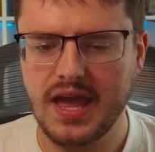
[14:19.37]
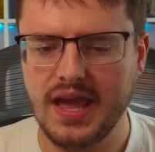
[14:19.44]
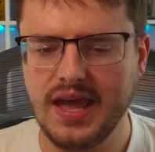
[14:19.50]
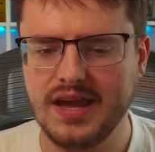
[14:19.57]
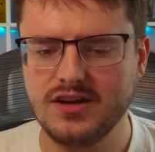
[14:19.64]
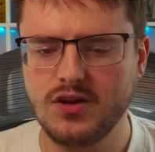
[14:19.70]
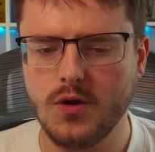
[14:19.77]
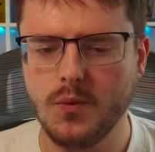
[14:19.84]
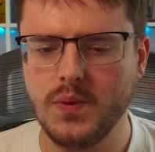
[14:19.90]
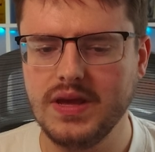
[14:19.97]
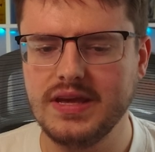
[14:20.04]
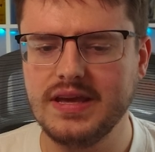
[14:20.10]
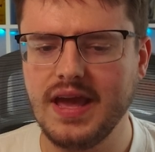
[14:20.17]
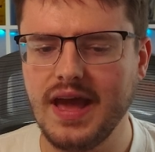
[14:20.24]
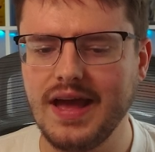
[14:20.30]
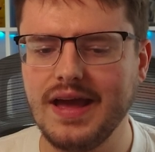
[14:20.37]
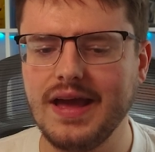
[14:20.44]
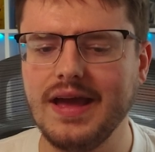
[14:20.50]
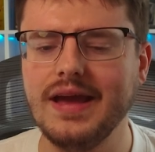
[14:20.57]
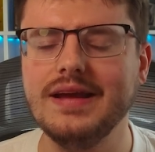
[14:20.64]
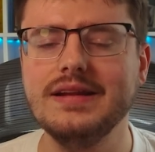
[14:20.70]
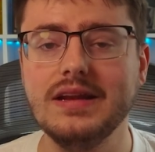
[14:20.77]
And we get
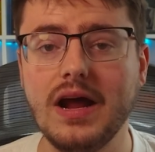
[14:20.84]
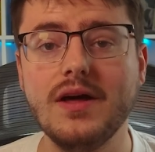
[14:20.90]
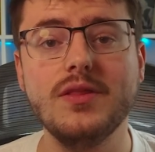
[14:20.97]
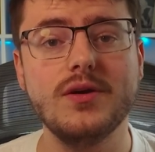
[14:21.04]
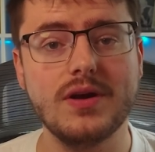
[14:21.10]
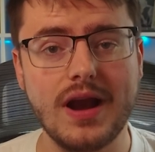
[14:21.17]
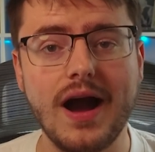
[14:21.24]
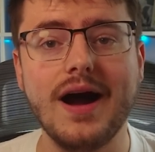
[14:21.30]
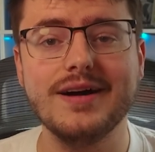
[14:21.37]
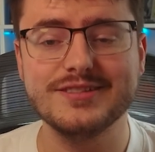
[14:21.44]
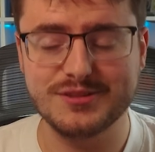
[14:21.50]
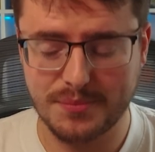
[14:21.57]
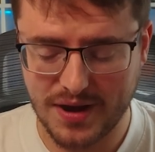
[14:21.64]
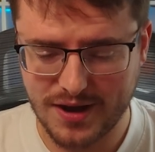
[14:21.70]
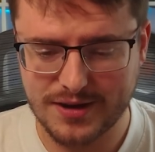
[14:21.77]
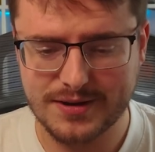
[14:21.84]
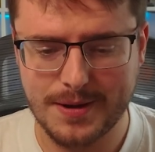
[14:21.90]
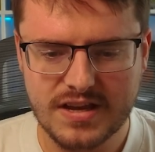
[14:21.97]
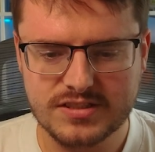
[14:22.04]
another Cosmog.